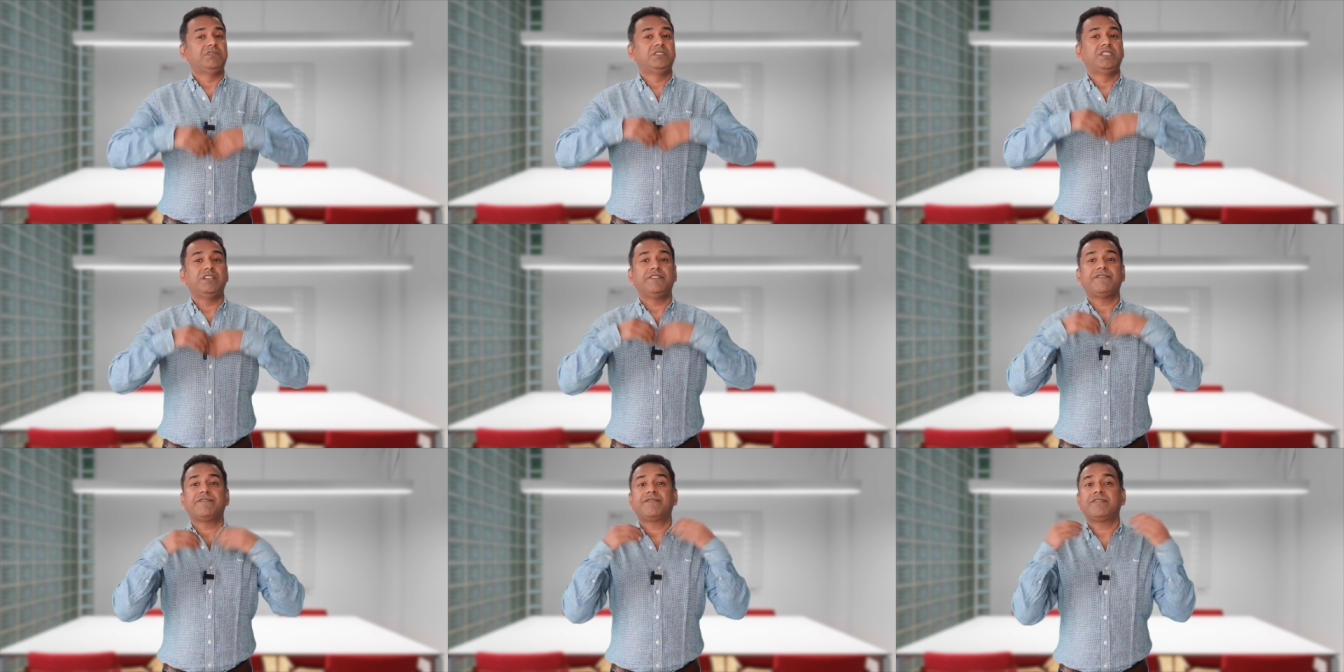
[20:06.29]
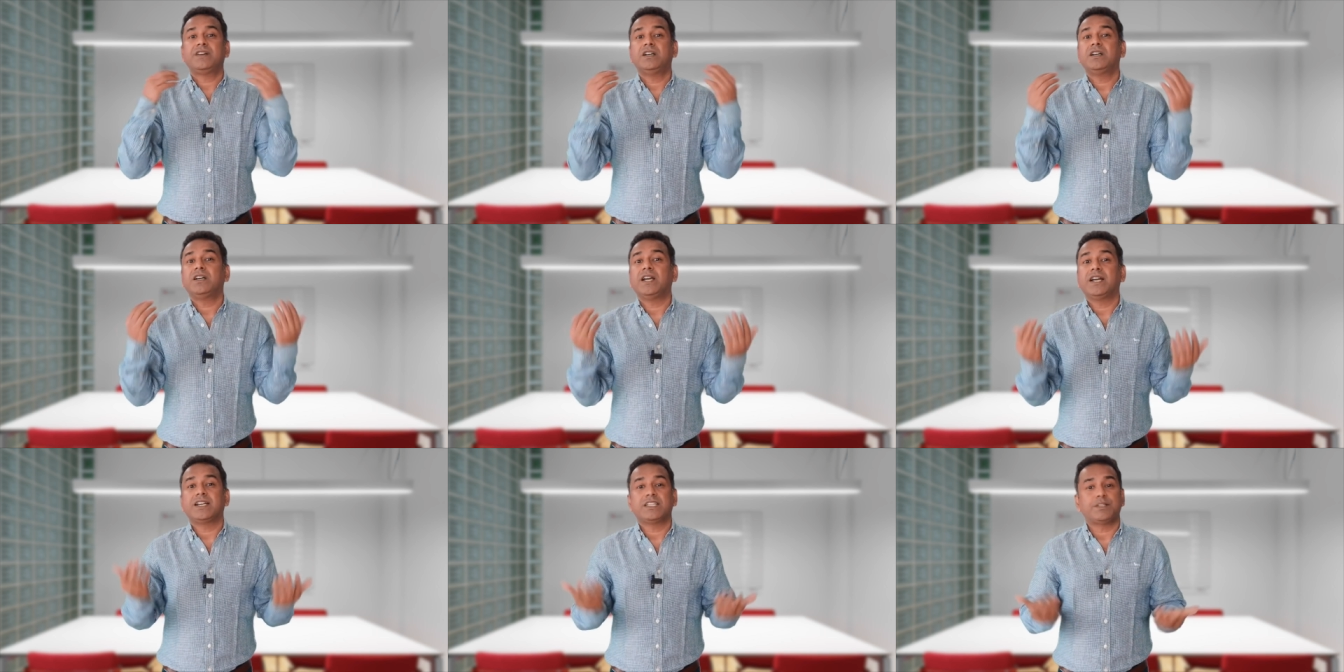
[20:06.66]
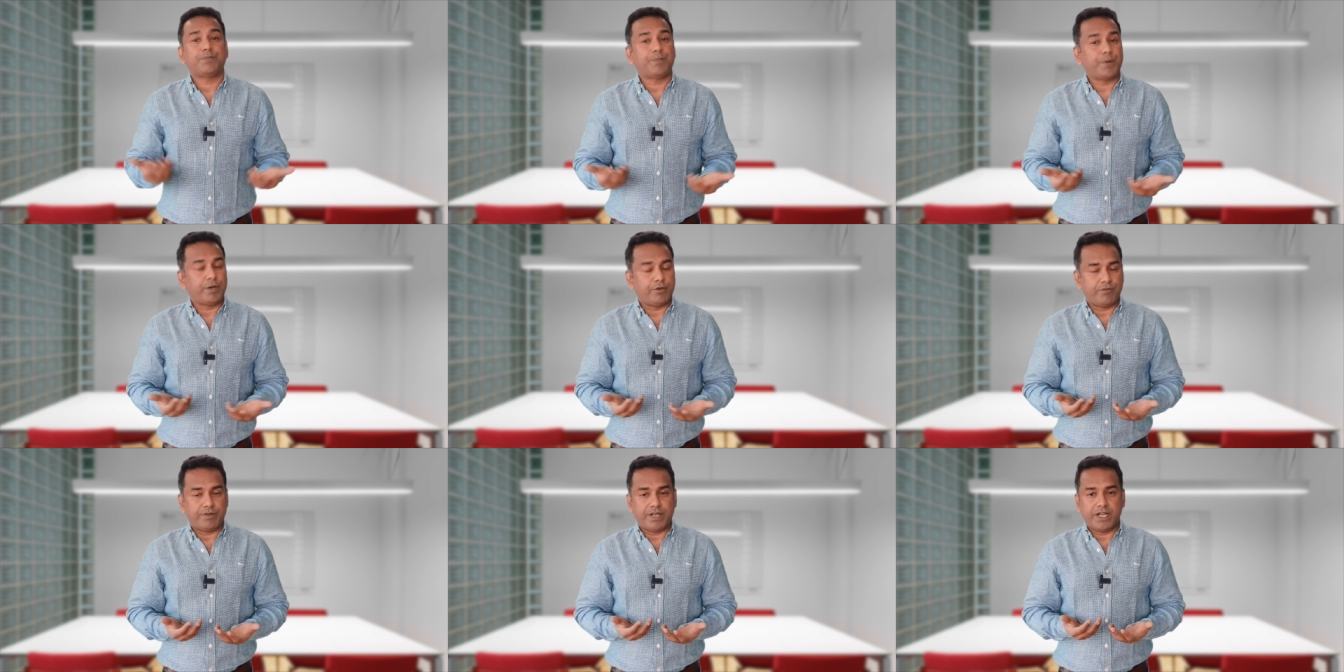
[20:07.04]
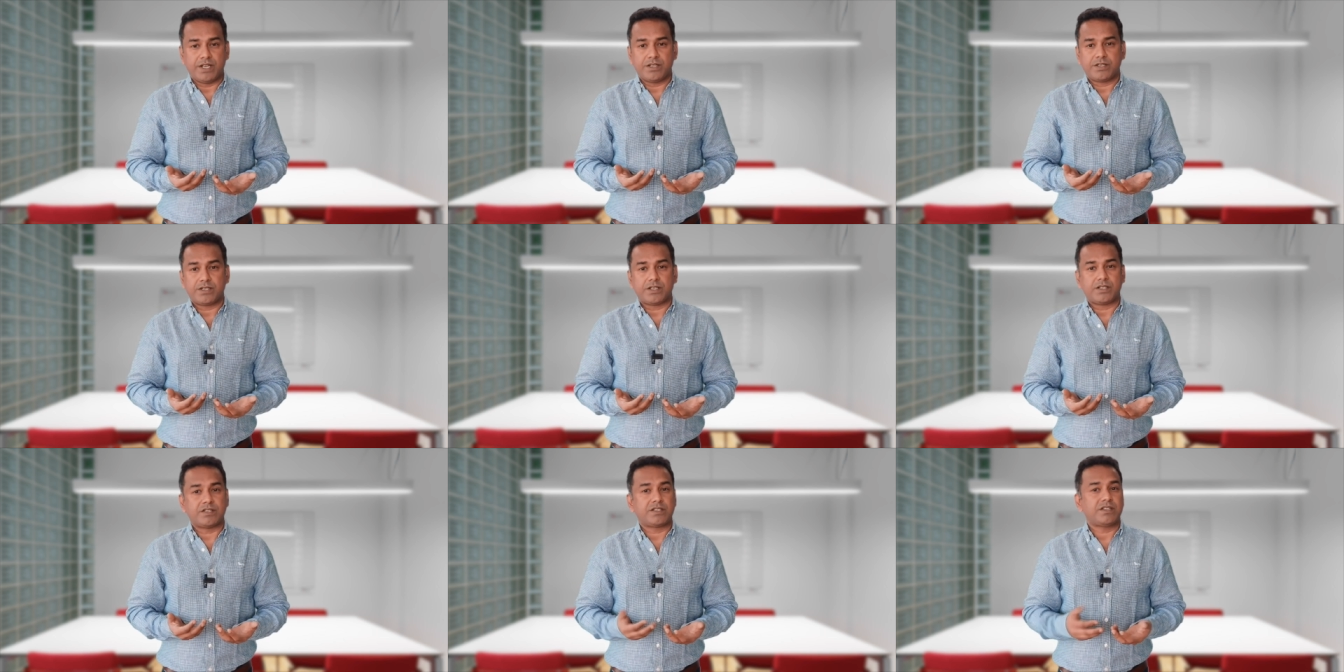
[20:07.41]
different
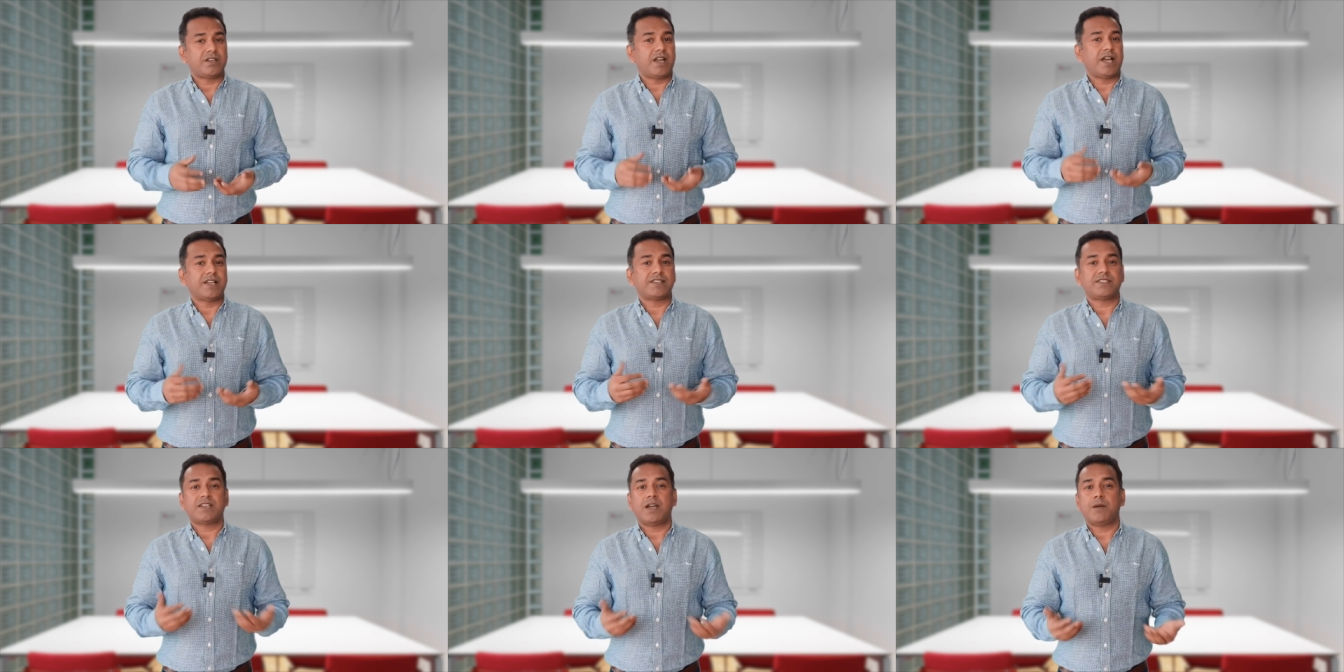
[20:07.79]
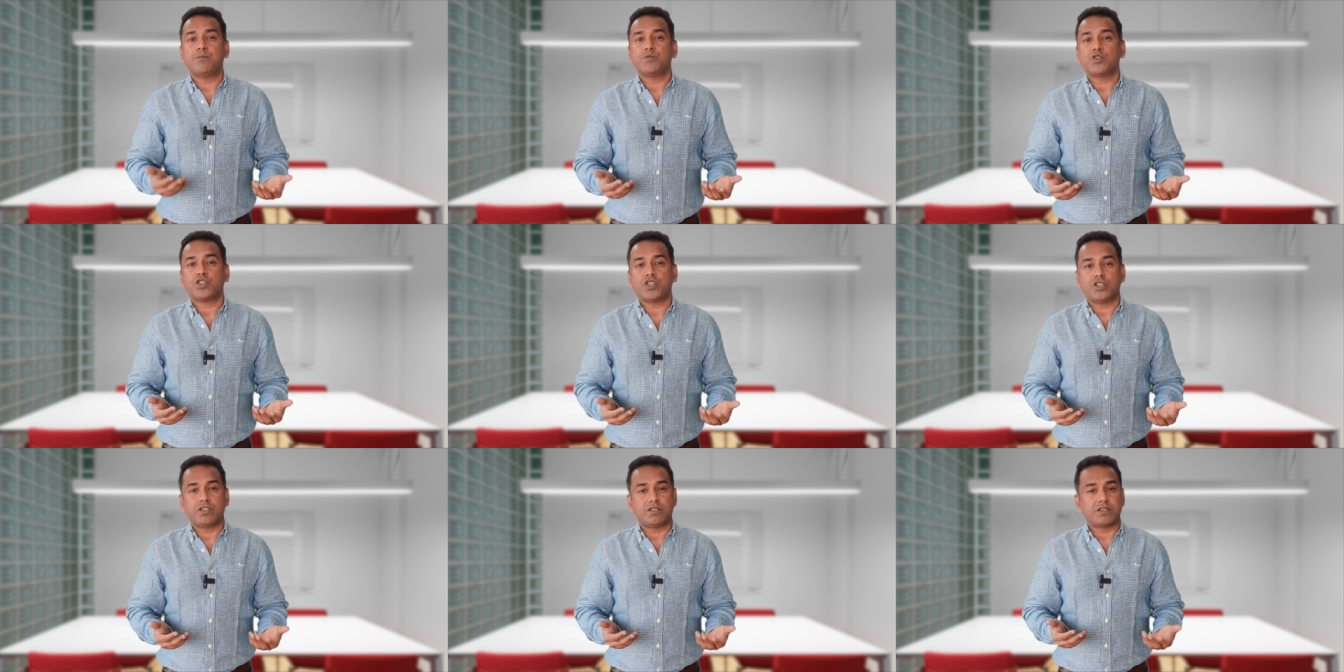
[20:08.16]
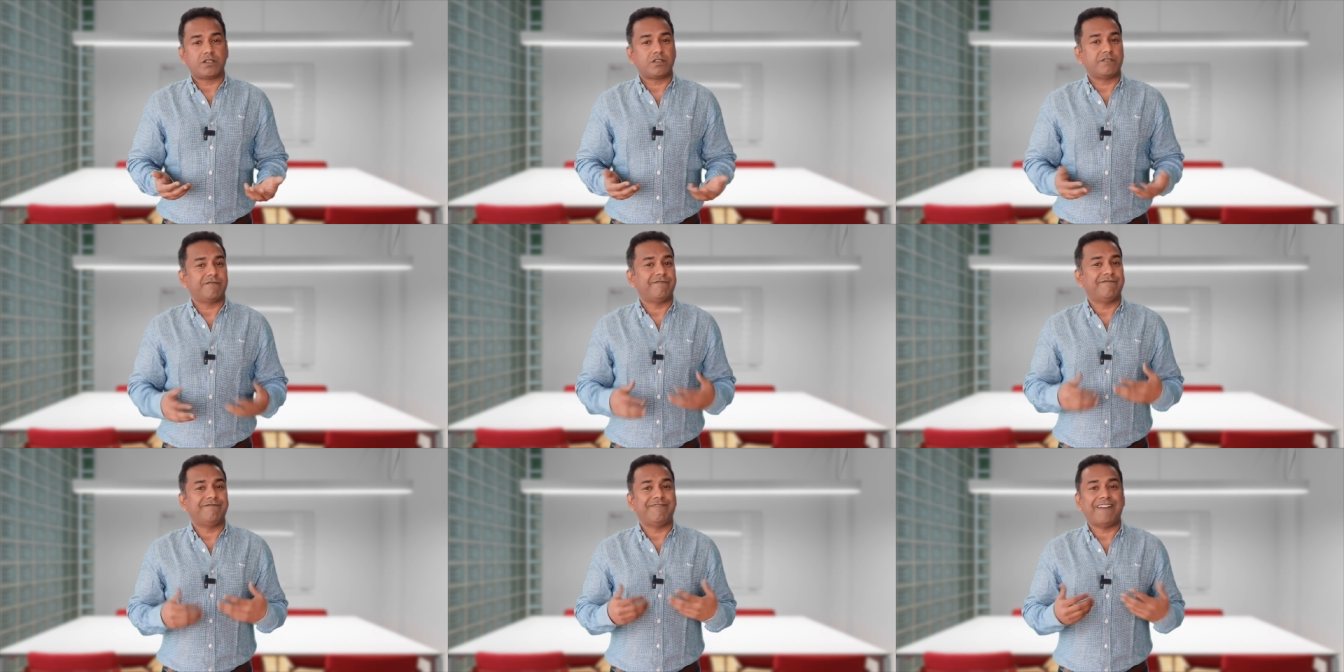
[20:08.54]
experiences, assumptions,